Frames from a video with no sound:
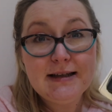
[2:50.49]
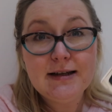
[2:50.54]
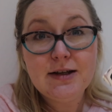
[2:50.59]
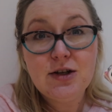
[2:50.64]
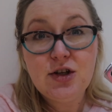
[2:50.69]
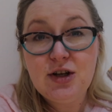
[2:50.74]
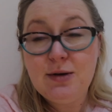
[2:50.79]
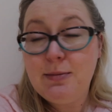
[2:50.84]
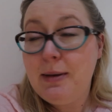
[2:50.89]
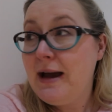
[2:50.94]

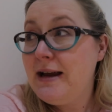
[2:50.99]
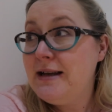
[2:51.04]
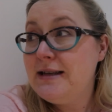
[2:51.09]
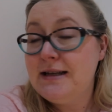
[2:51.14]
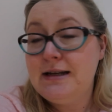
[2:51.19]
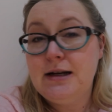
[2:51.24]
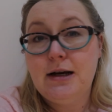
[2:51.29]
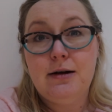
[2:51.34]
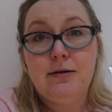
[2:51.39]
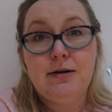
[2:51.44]
because she
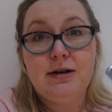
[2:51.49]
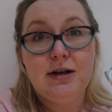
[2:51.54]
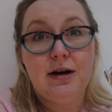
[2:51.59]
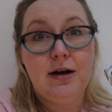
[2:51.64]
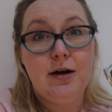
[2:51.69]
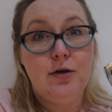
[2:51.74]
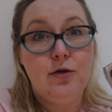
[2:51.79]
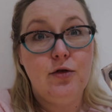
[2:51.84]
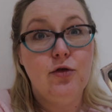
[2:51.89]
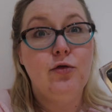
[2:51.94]
painted her
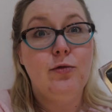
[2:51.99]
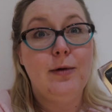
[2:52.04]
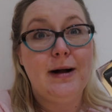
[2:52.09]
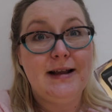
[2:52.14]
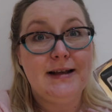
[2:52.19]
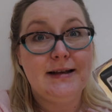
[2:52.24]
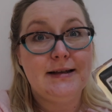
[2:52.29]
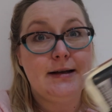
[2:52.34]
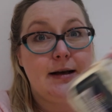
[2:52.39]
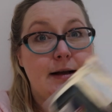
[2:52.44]
entire
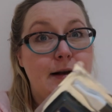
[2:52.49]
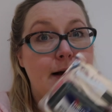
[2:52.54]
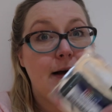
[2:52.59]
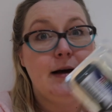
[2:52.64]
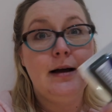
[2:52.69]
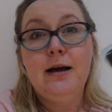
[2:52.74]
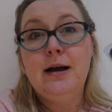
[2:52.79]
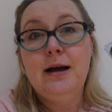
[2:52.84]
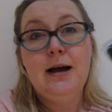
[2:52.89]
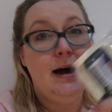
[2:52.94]
hallway this
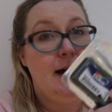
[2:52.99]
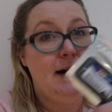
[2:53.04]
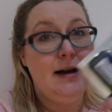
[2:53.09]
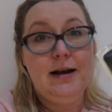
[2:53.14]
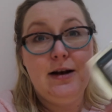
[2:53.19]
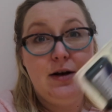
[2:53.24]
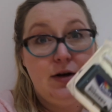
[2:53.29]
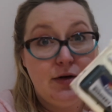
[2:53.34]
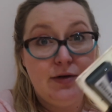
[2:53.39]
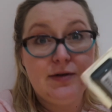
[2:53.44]
colour and
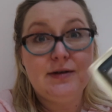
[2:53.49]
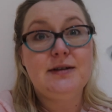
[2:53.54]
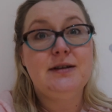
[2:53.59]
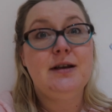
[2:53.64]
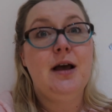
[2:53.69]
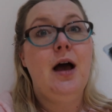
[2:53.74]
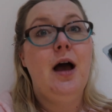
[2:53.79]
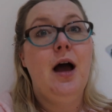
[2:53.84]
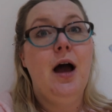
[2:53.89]
it looks